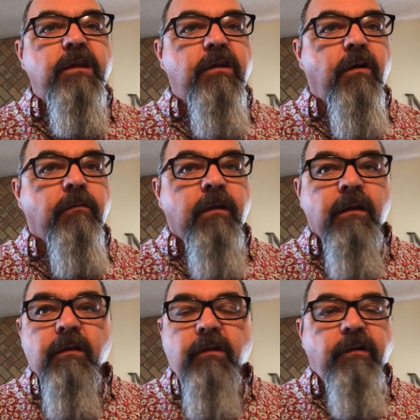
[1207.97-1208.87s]
You don't
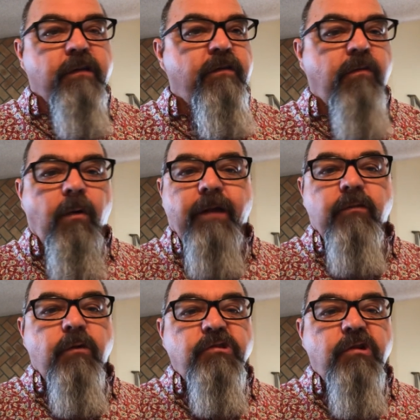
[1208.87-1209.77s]
you can just throw out the
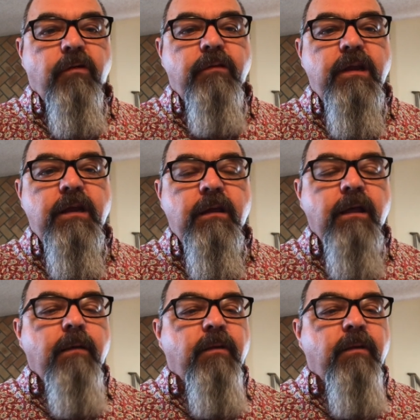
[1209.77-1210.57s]
ones you don't need,